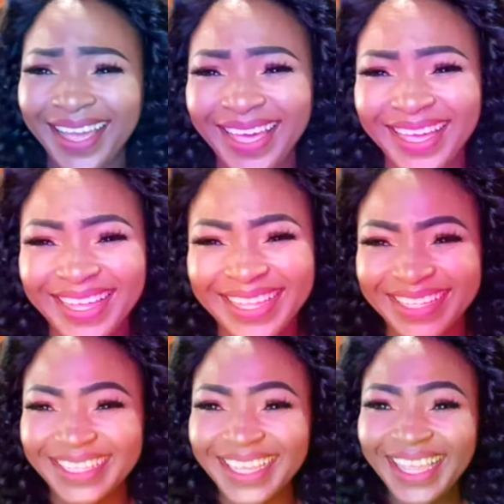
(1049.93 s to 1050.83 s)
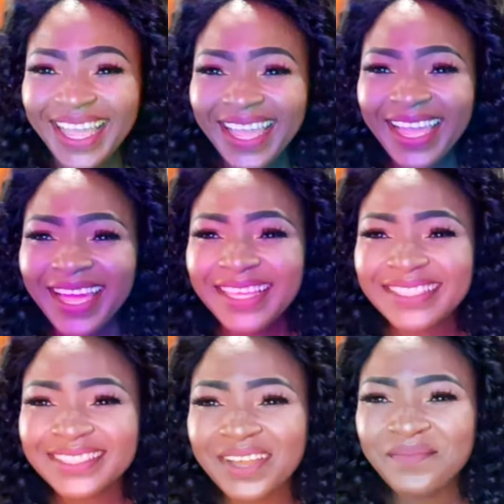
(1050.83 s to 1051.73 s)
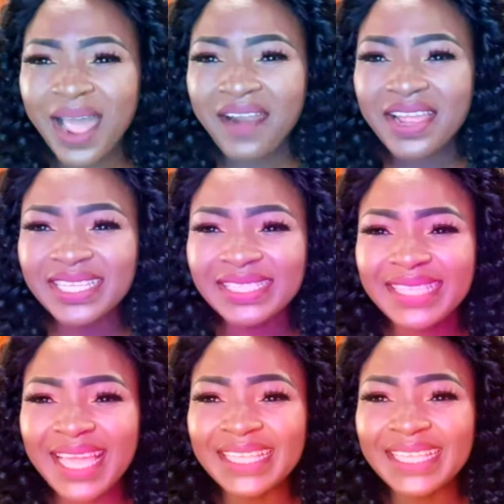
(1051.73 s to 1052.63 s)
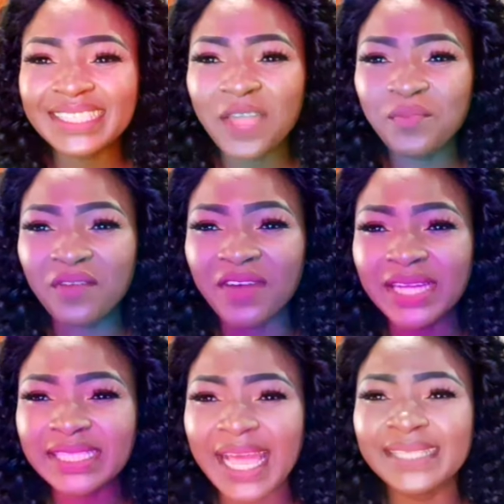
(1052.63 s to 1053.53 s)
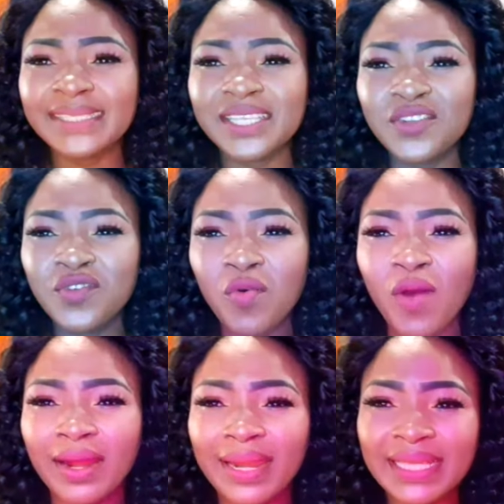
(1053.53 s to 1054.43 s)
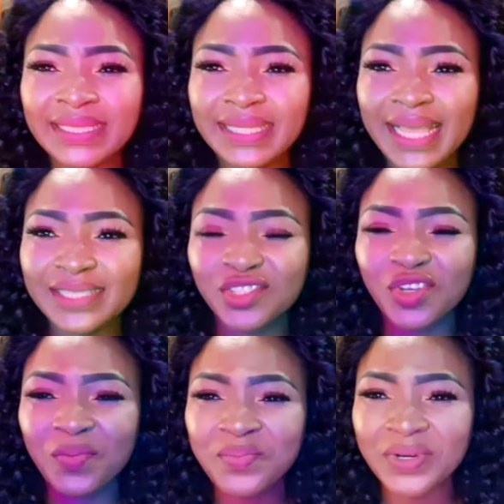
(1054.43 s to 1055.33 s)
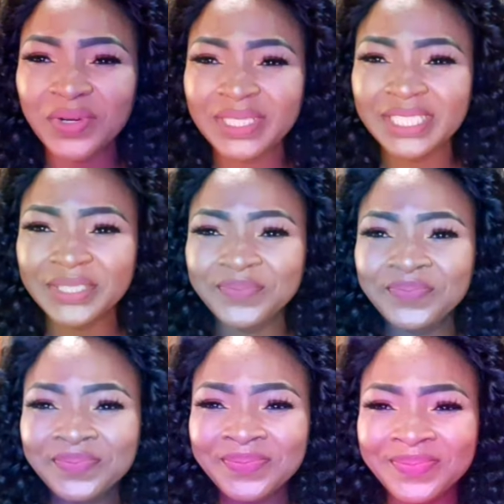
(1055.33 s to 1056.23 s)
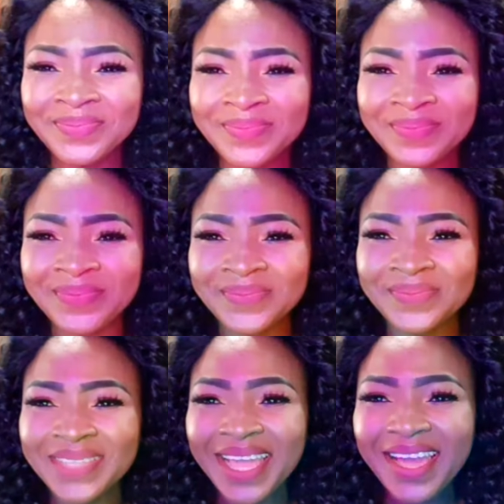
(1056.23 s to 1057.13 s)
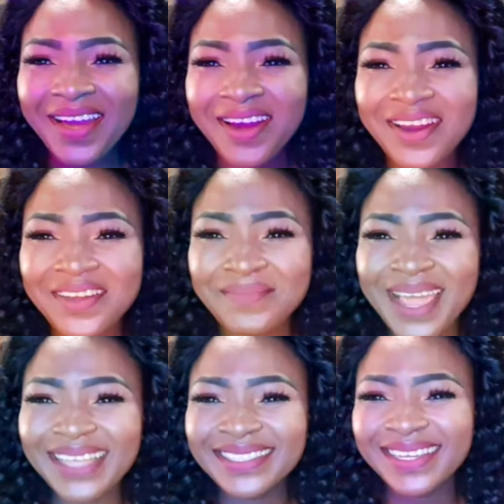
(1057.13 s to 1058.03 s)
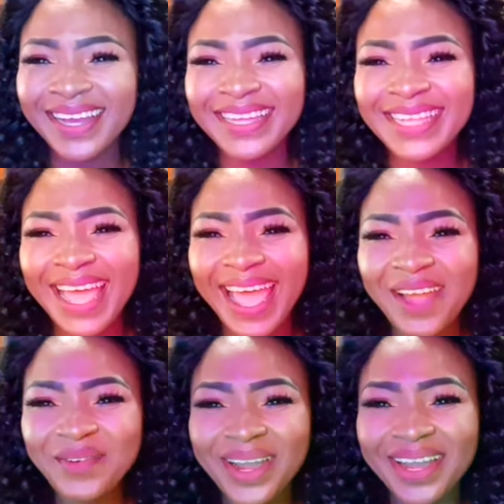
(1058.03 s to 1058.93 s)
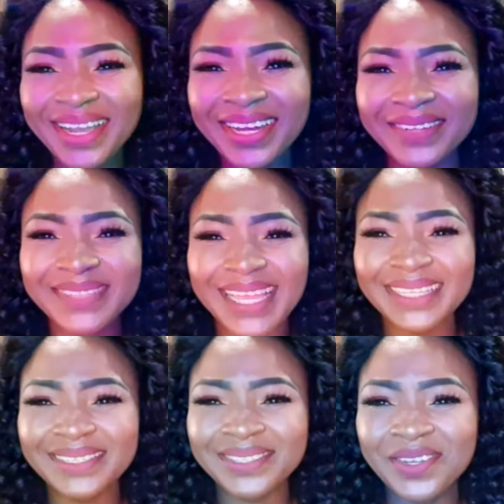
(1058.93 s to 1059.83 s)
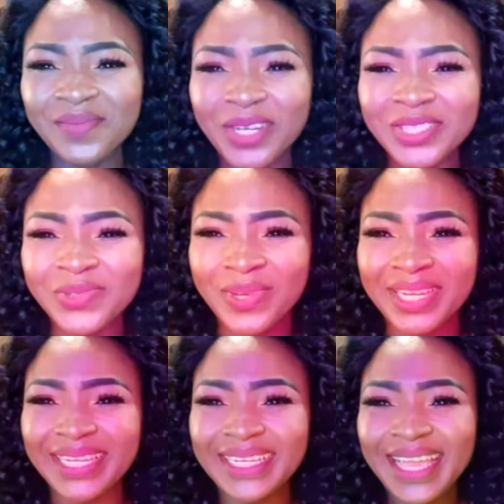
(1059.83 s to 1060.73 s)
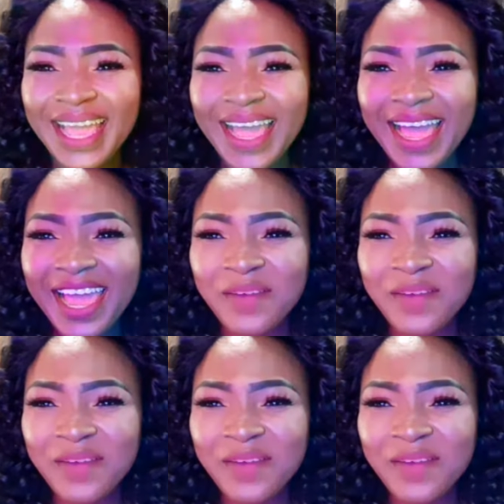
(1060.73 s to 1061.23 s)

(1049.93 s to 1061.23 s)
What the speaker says: Some marriages they inside poverty and still no work. Last chop money. Best corner, welcome. Thank you so much, Queen. I appreciate you.